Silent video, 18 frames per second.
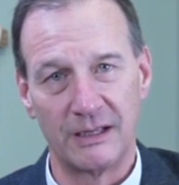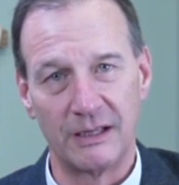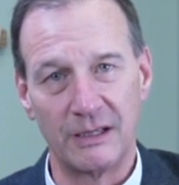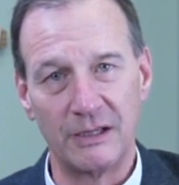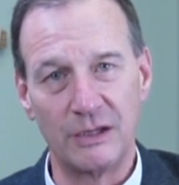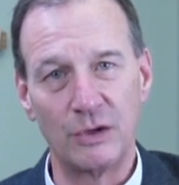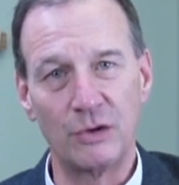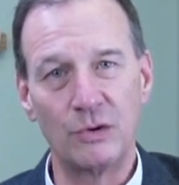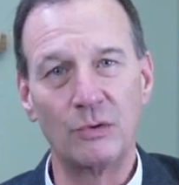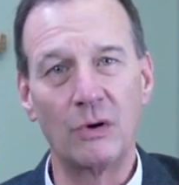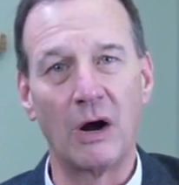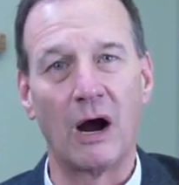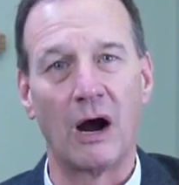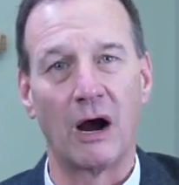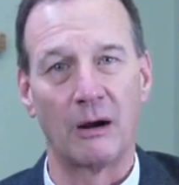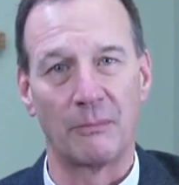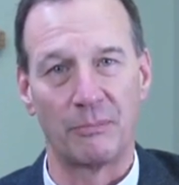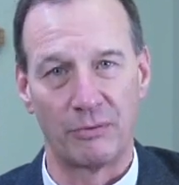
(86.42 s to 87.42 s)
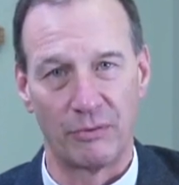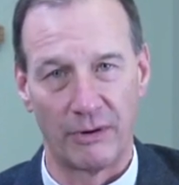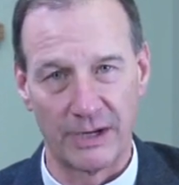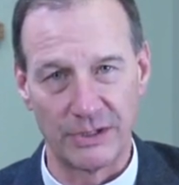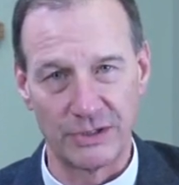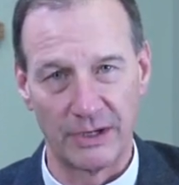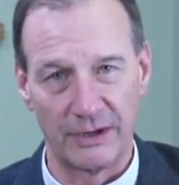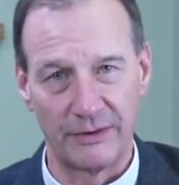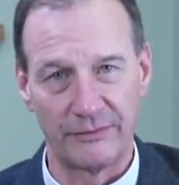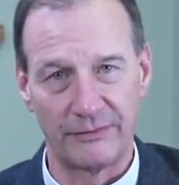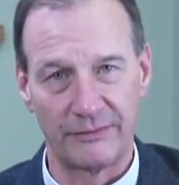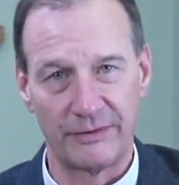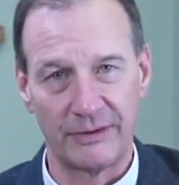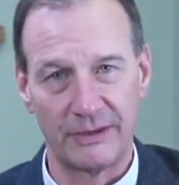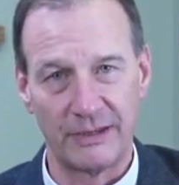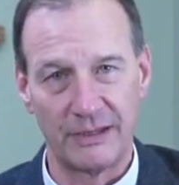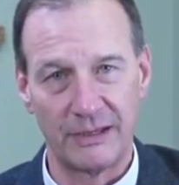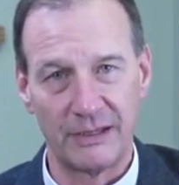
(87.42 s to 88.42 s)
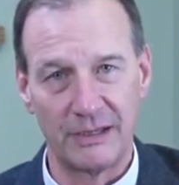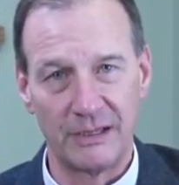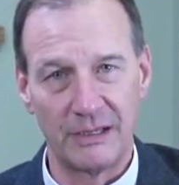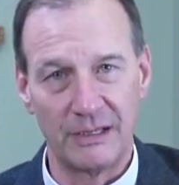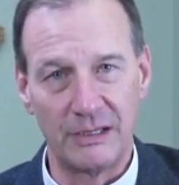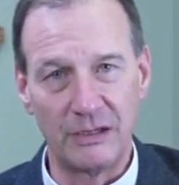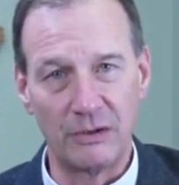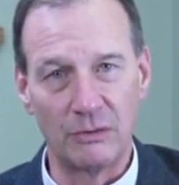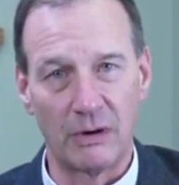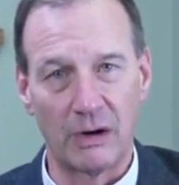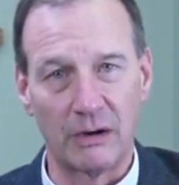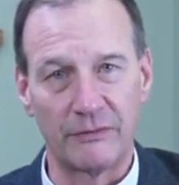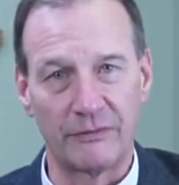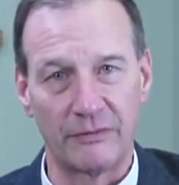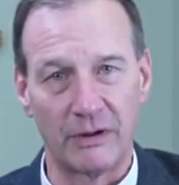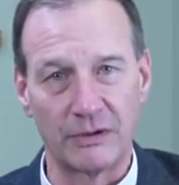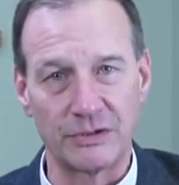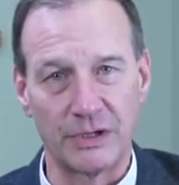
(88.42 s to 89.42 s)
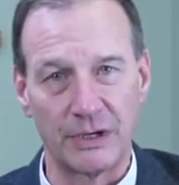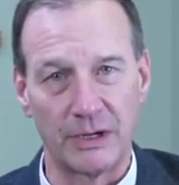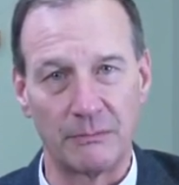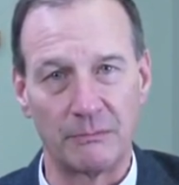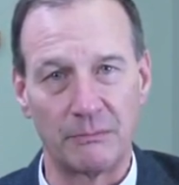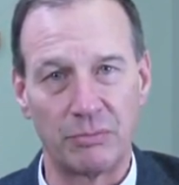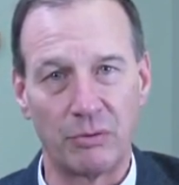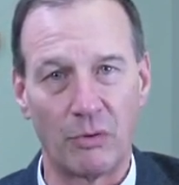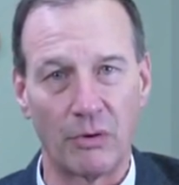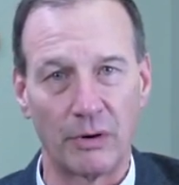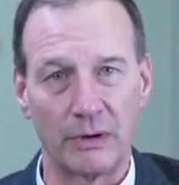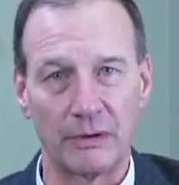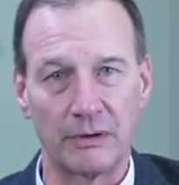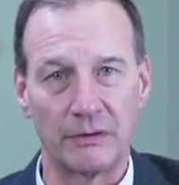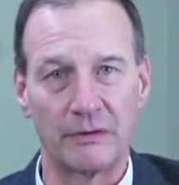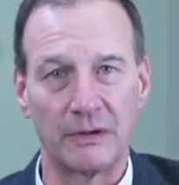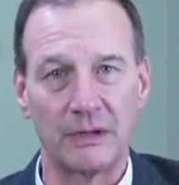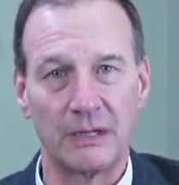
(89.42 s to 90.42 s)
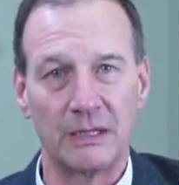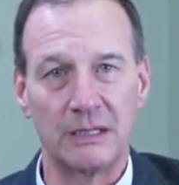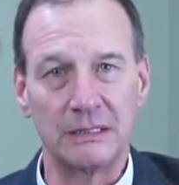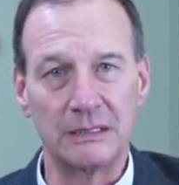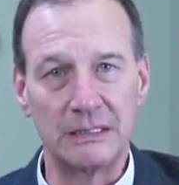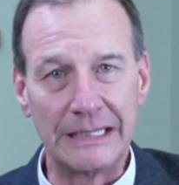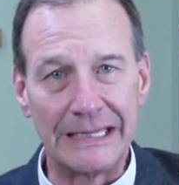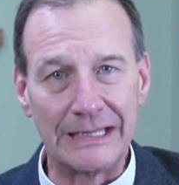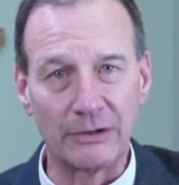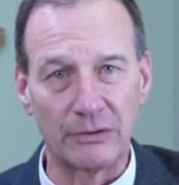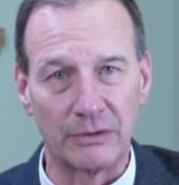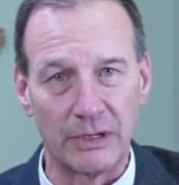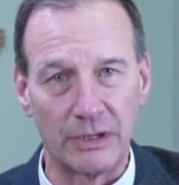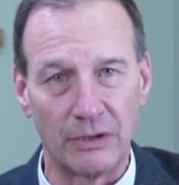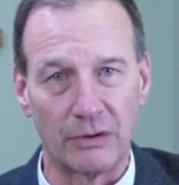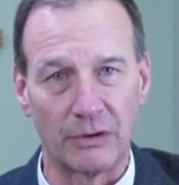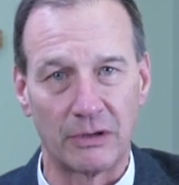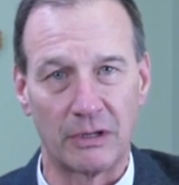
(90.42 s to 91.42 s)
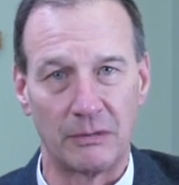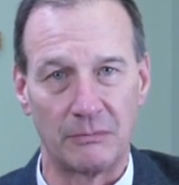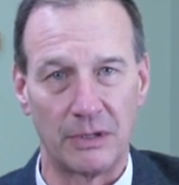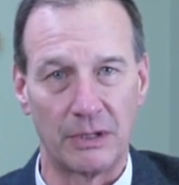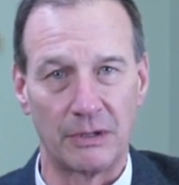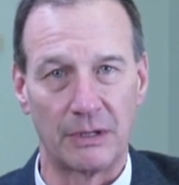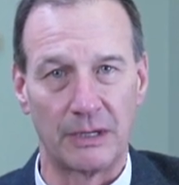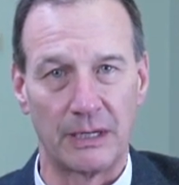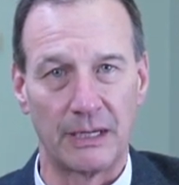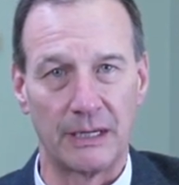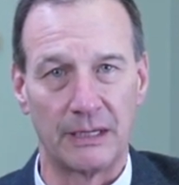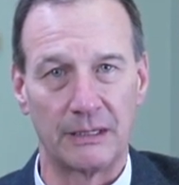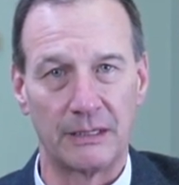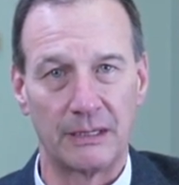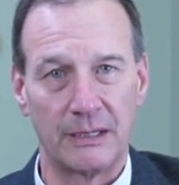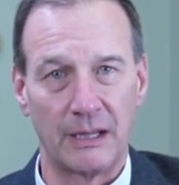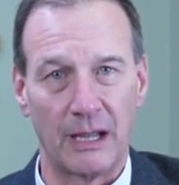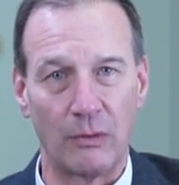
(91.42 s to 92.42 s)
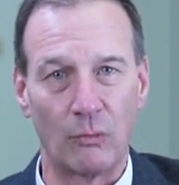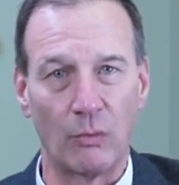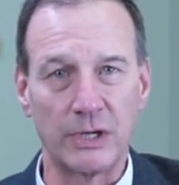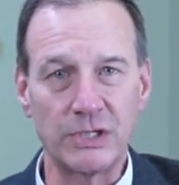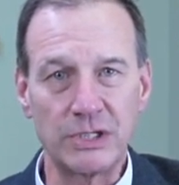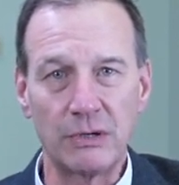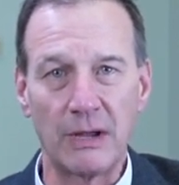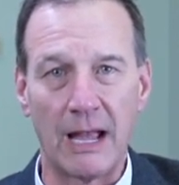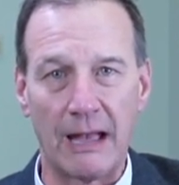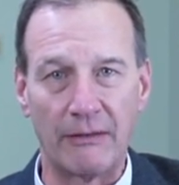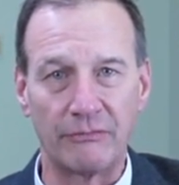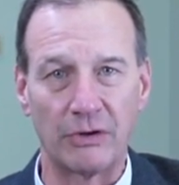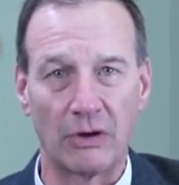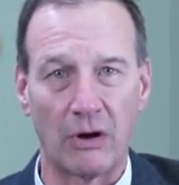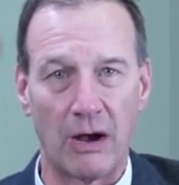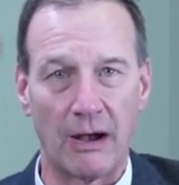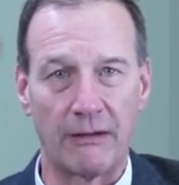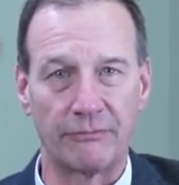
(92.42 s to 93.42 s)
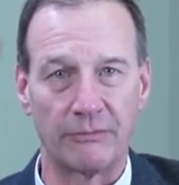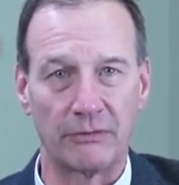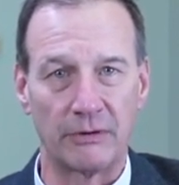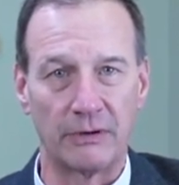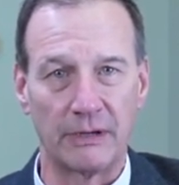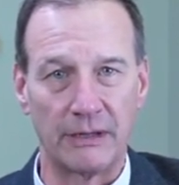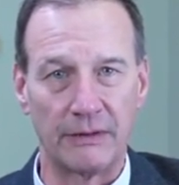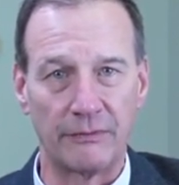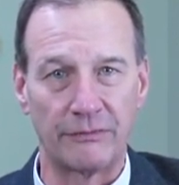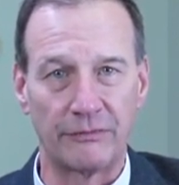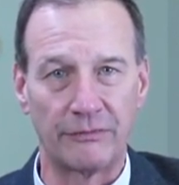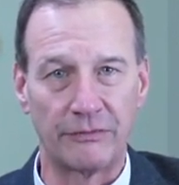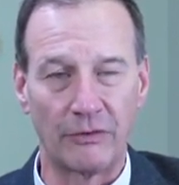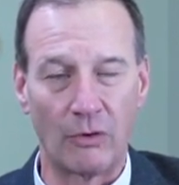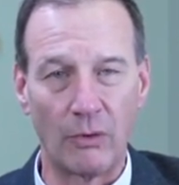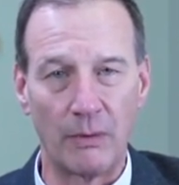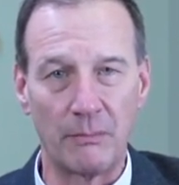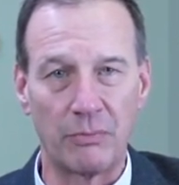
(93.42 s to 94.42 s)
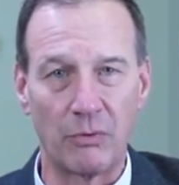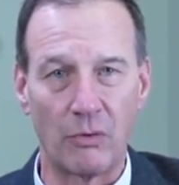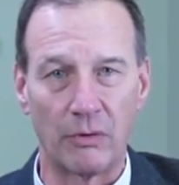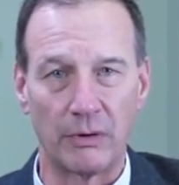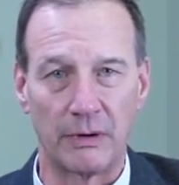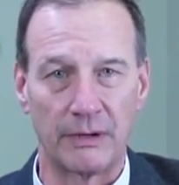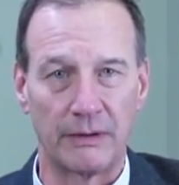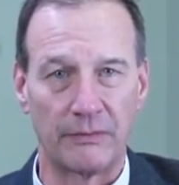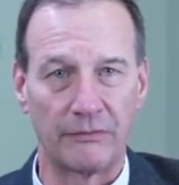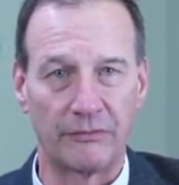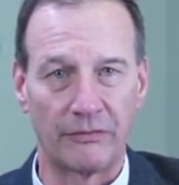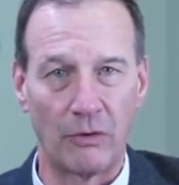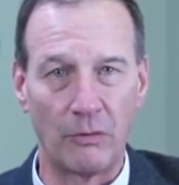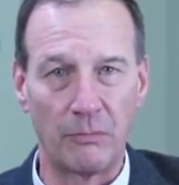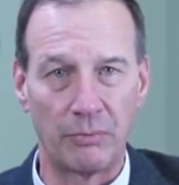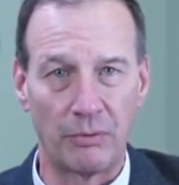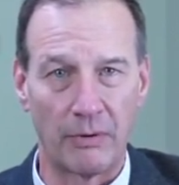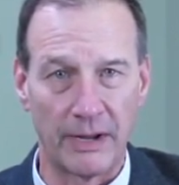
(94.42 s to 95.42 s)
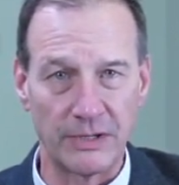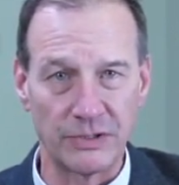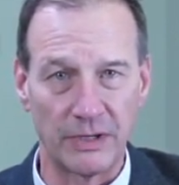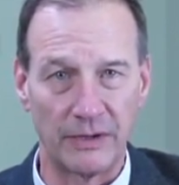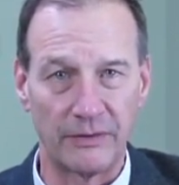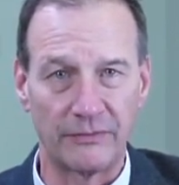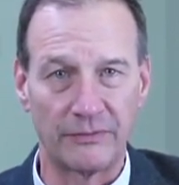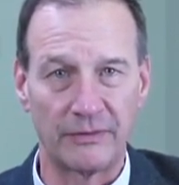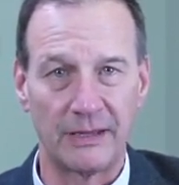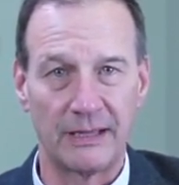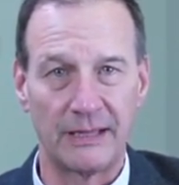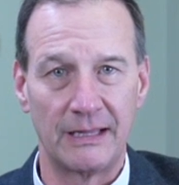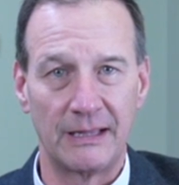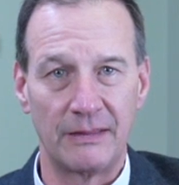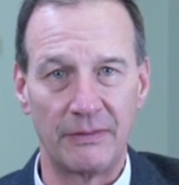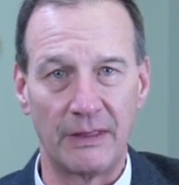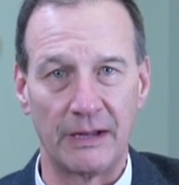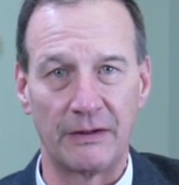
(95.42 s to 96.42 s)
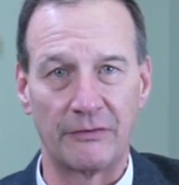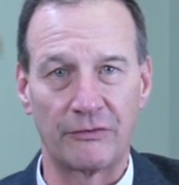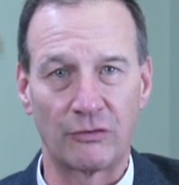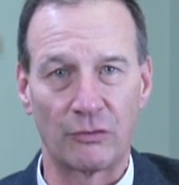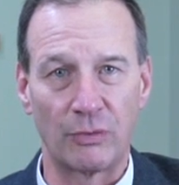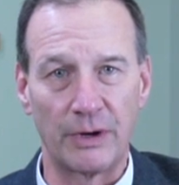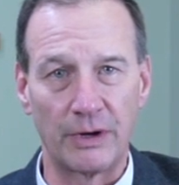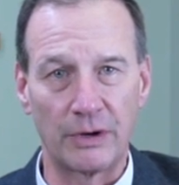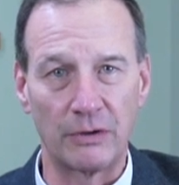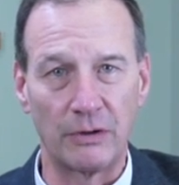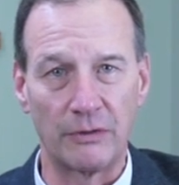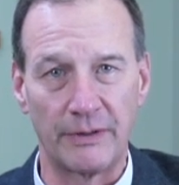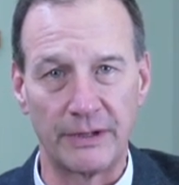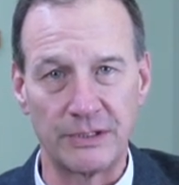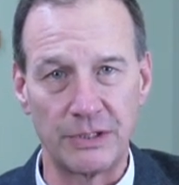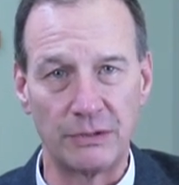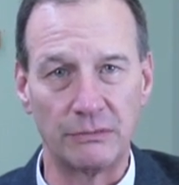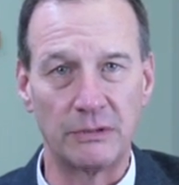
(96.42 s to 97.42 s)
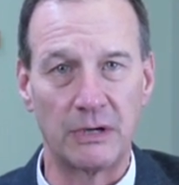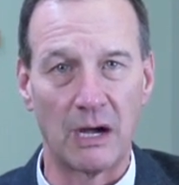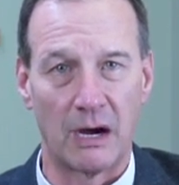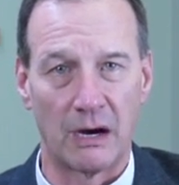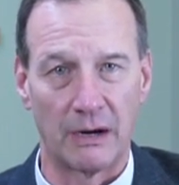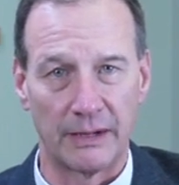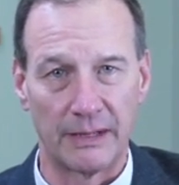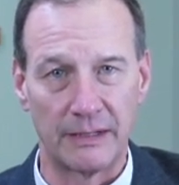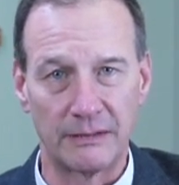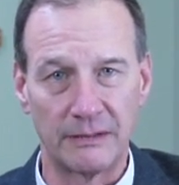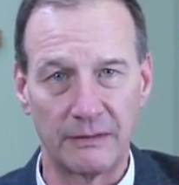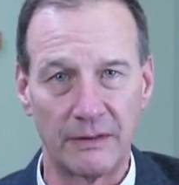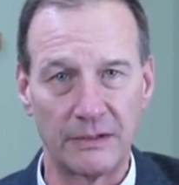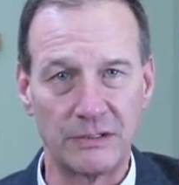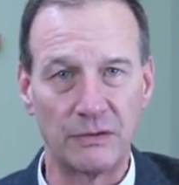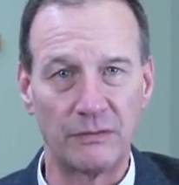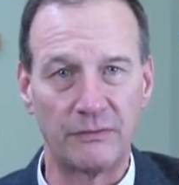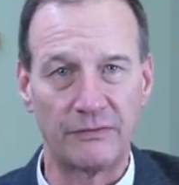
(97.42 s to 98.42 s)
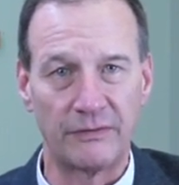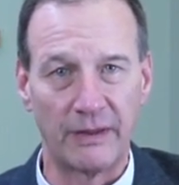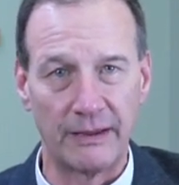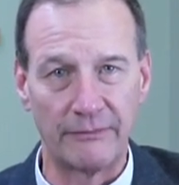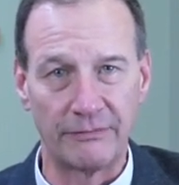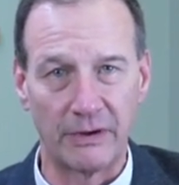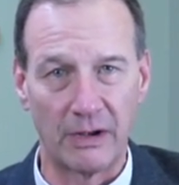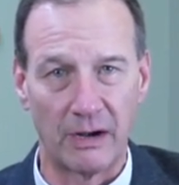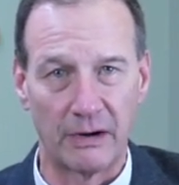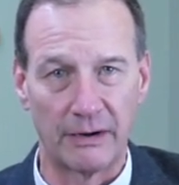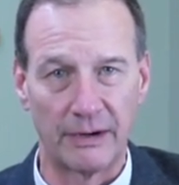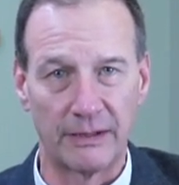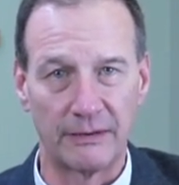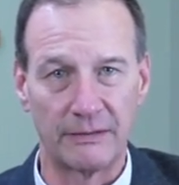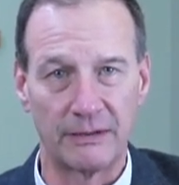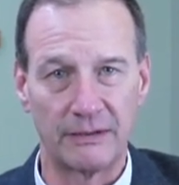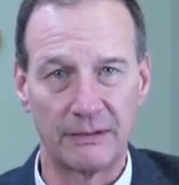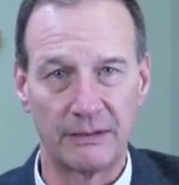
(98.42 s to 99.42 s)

You are precious. You are such an important leader in your community. And what you have to offer is so important and so precious that it's critical that you guard it, that you safeguard it.